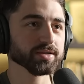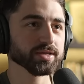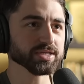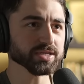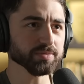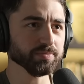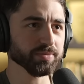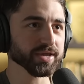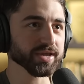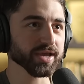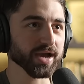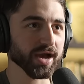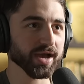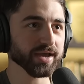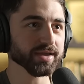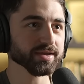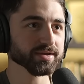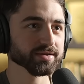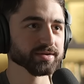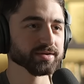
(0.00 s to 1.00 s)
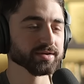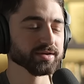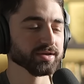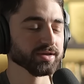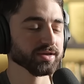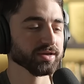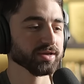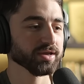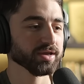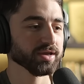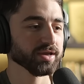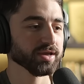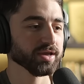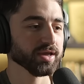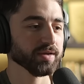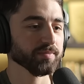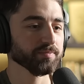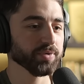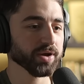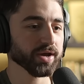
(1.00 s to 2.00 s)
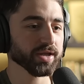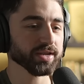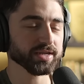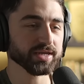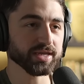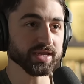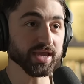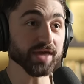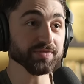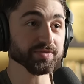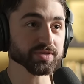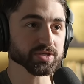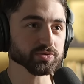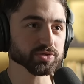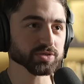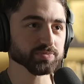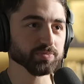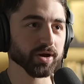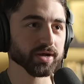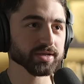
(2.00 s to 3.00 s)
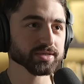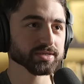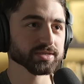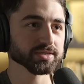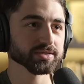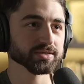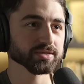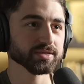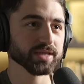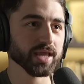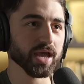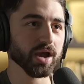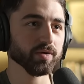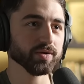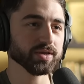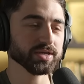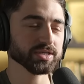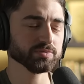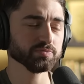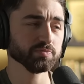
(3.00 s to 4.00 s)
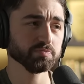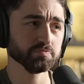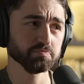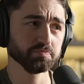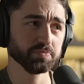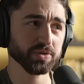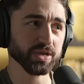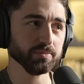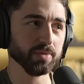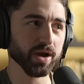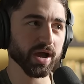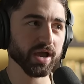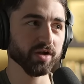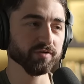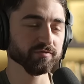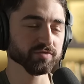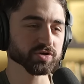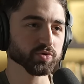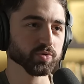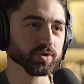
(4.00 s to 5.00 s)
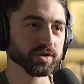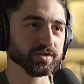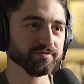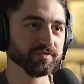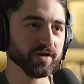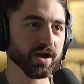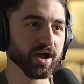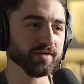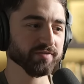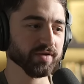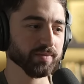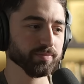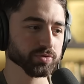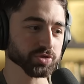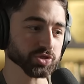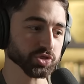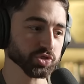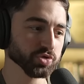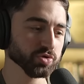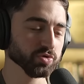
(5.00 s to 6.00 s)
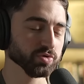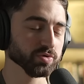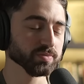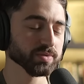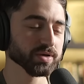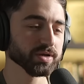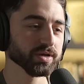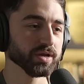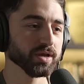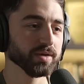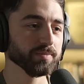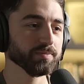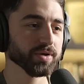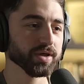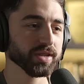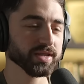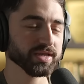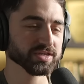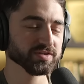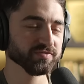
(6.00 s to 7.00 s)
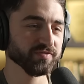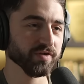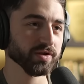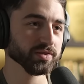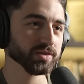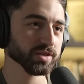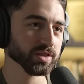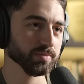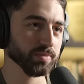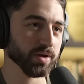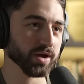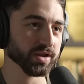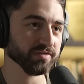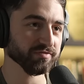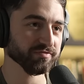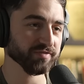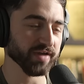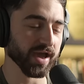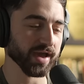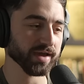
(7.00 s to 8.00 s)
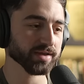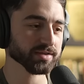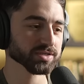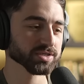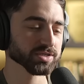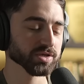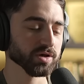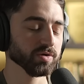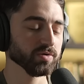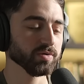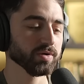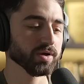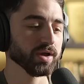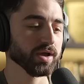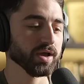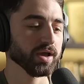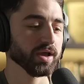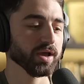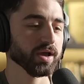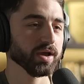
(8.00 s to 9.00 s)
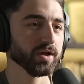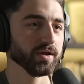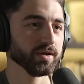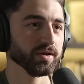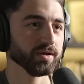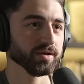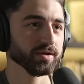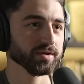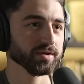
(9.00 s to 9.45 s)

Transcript: He's a big guy. Huge, yeah. But he had this response. Now he's right. BMI over 25, I presume. Yeah. But he has very little body fat. So Dom's a monster.